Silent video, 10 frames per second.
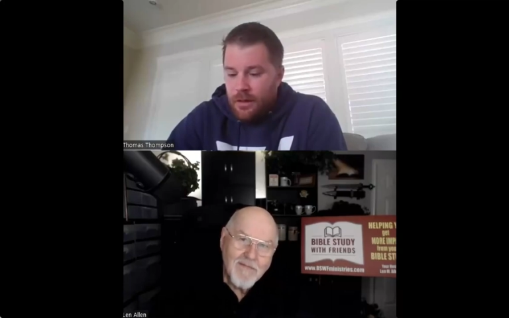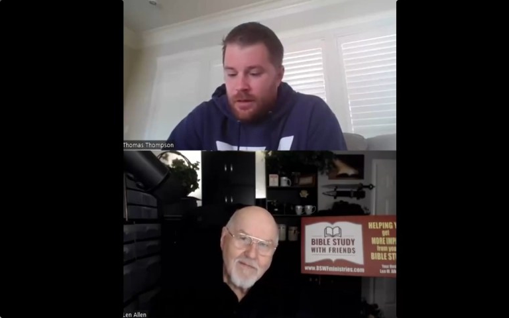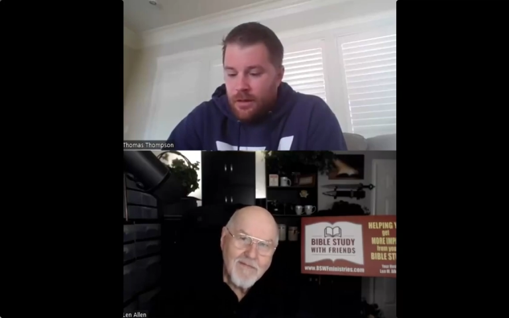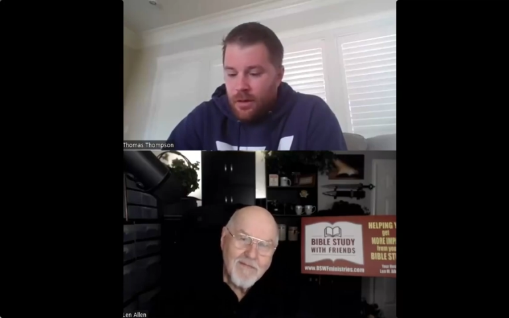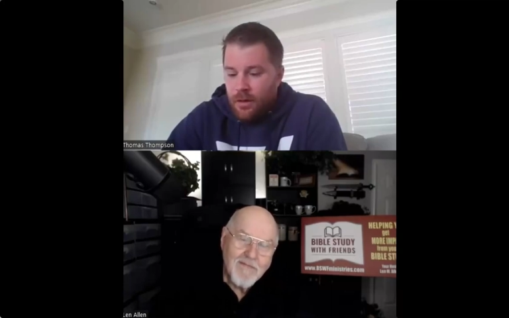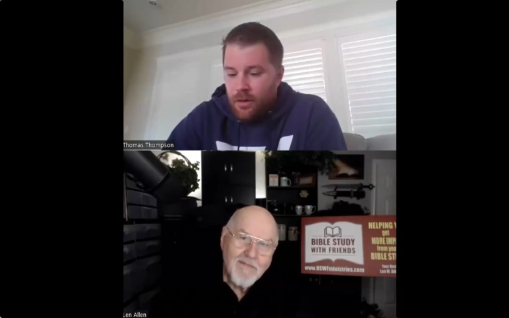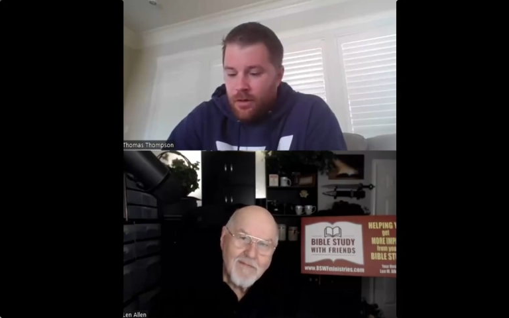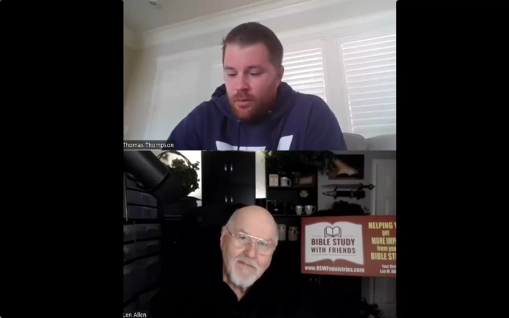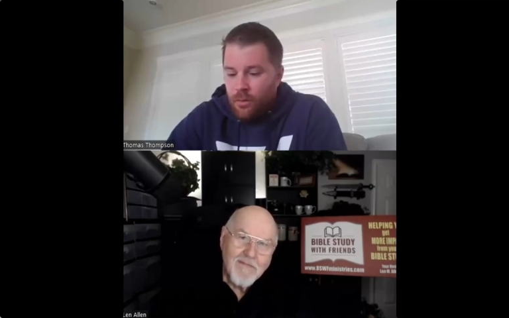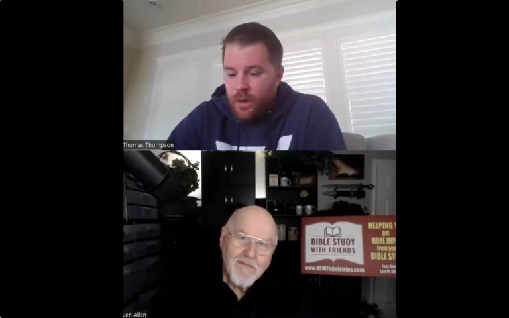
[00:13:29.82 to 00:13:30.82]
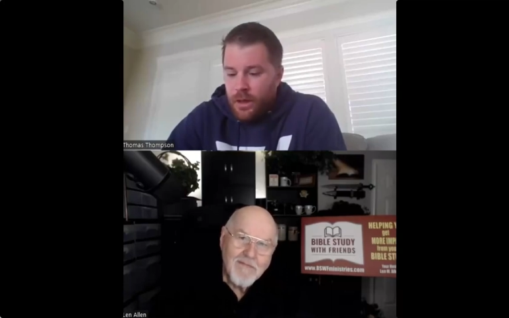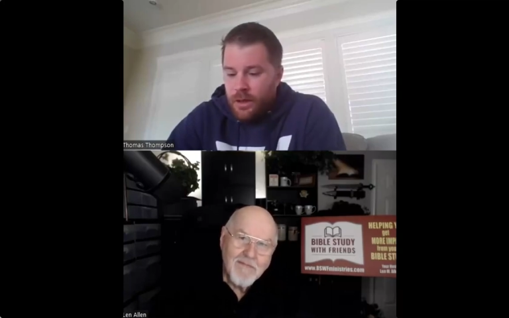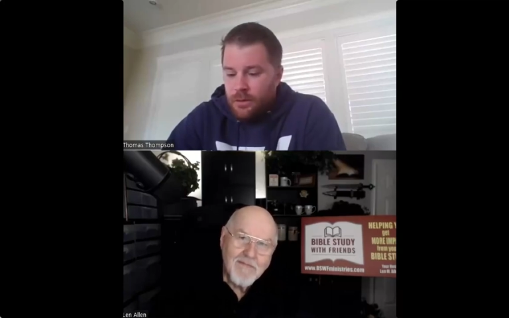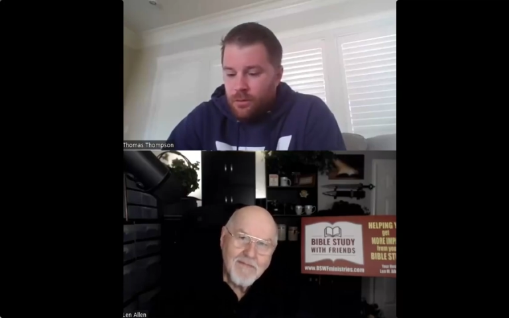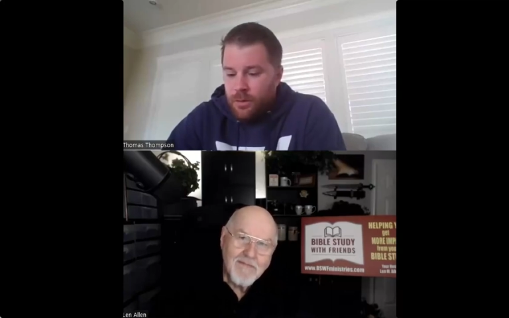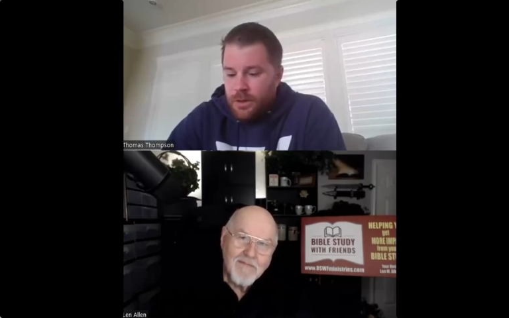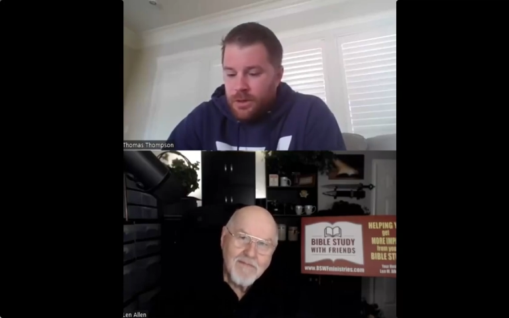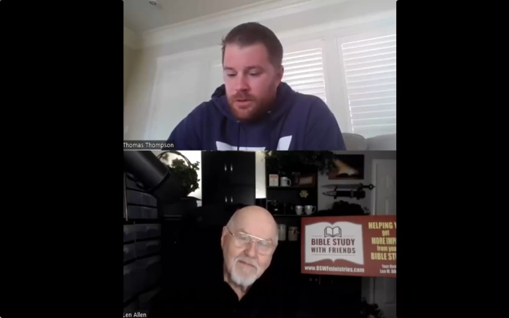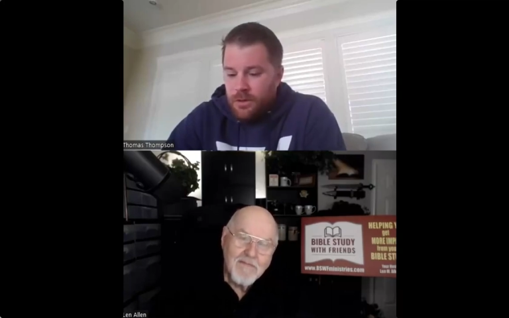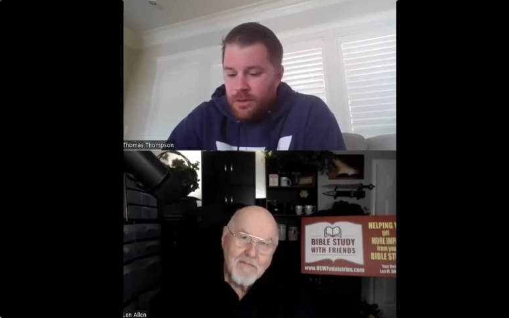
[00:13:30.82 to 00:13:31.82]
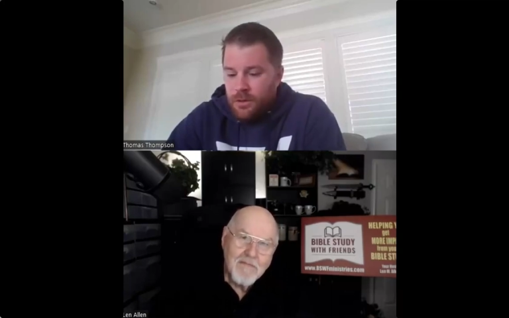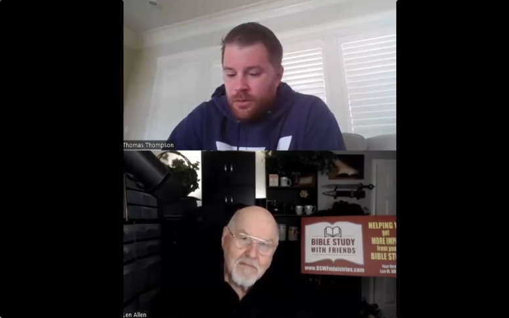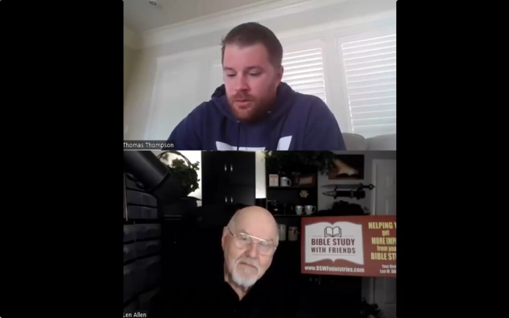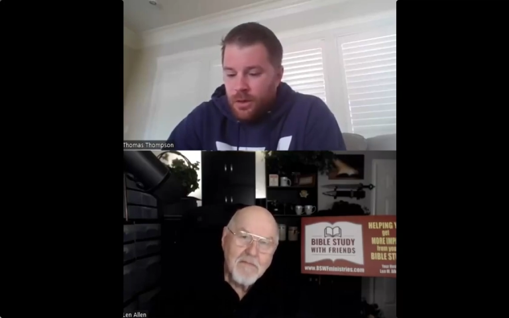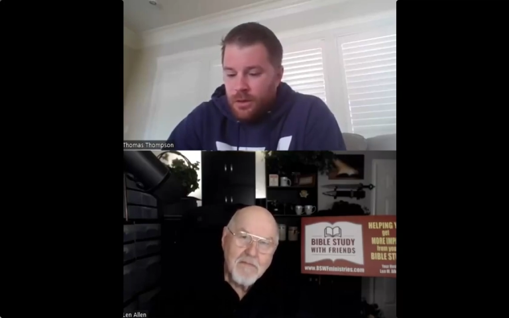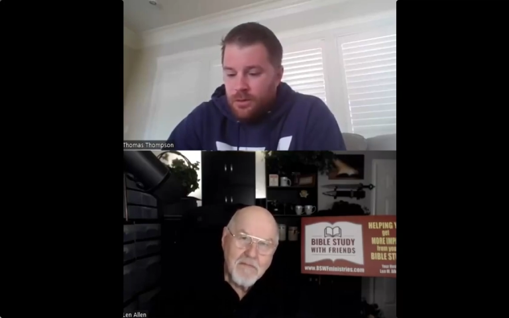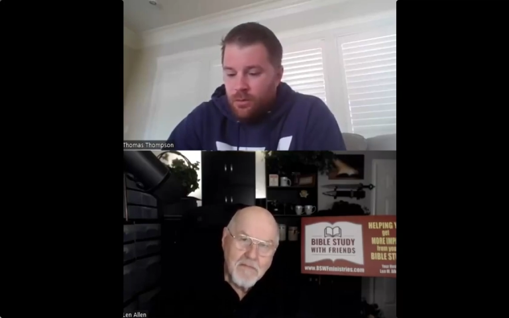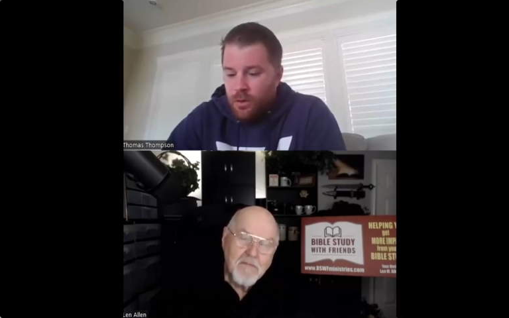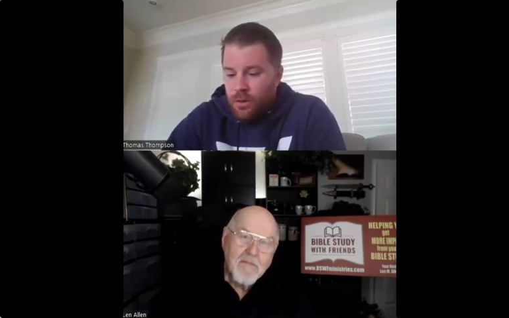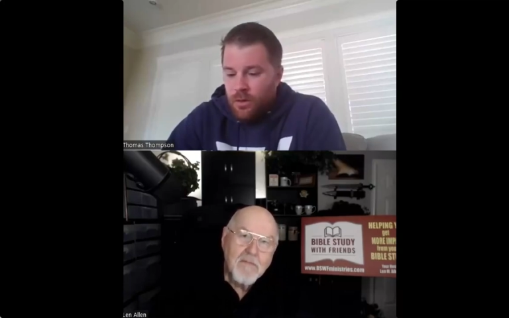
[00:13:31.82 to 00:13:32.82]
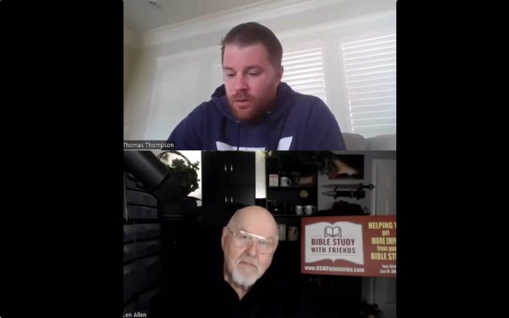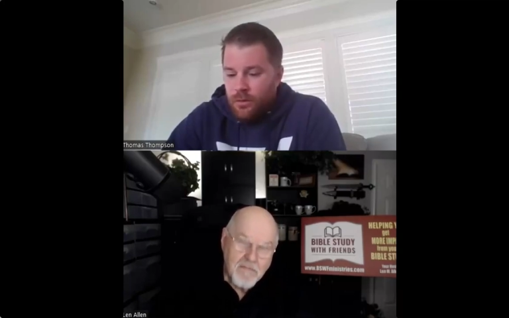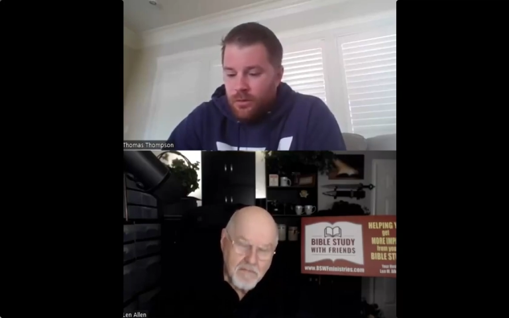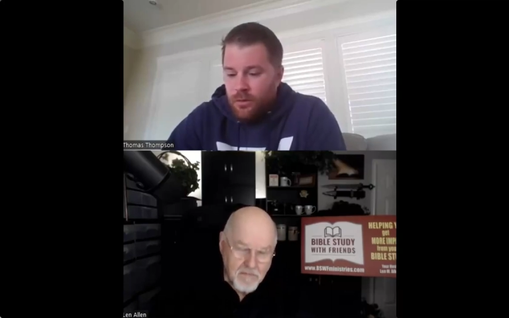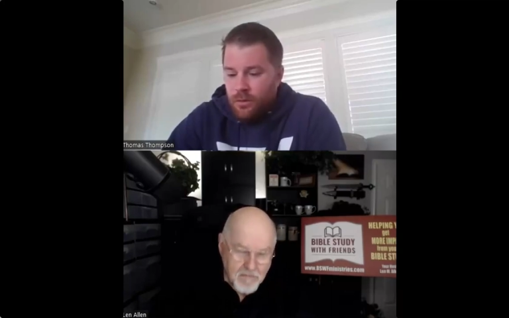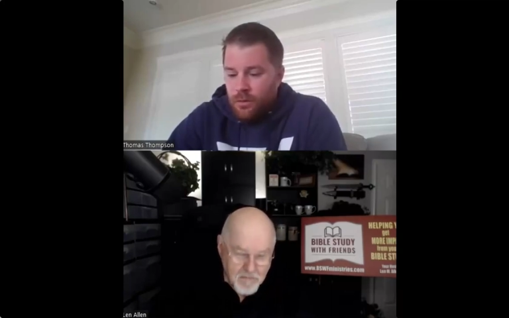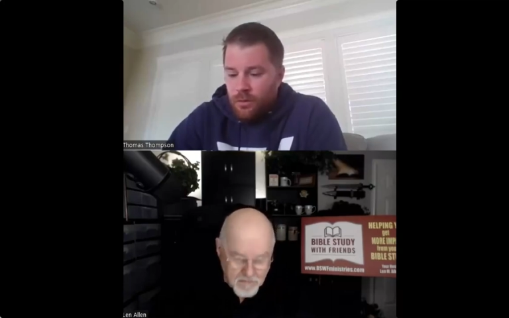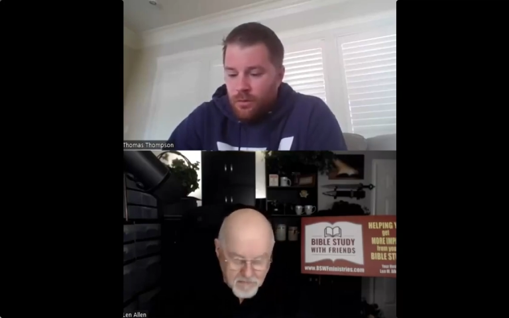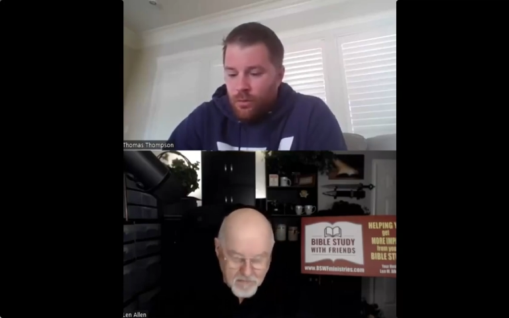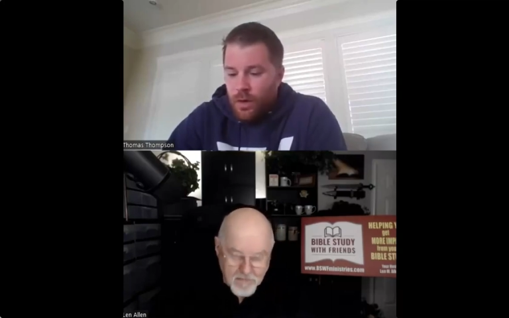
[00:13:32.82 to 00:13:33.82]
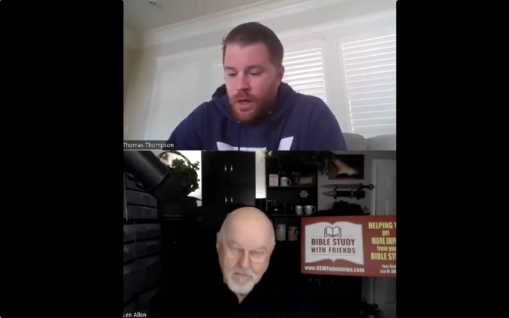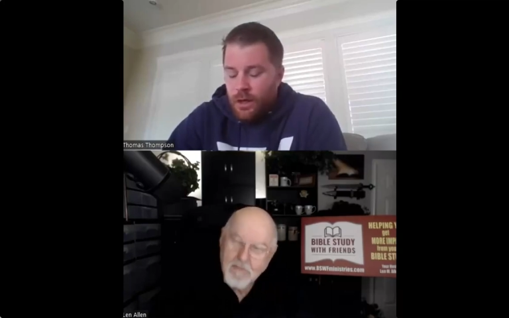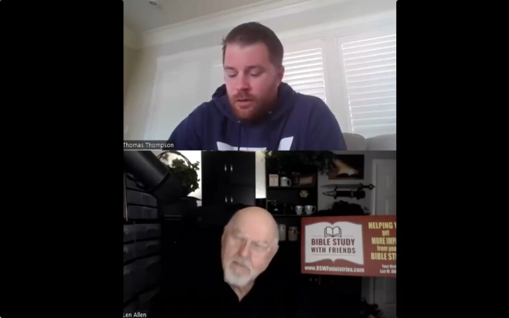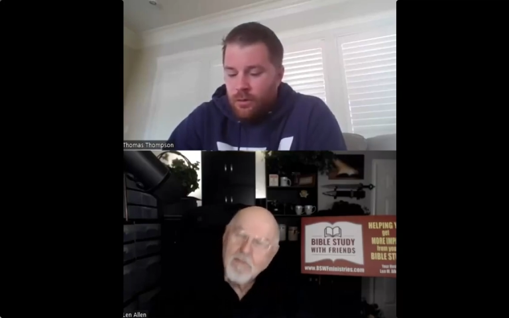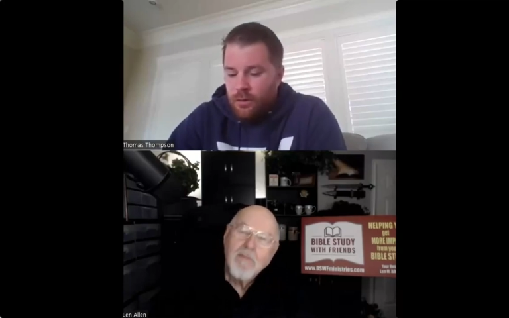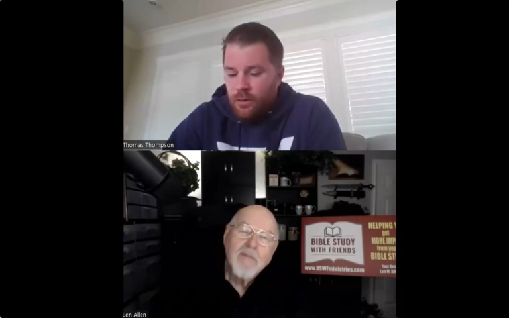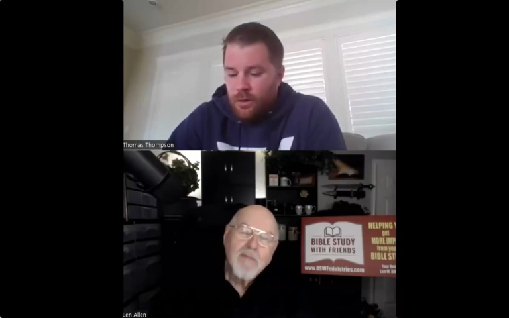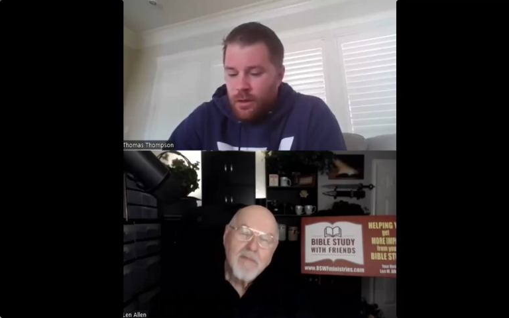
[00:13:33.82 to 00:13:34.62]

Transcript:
Speaker 1: Then all your ways will be sure. Do not swerve to the right or to the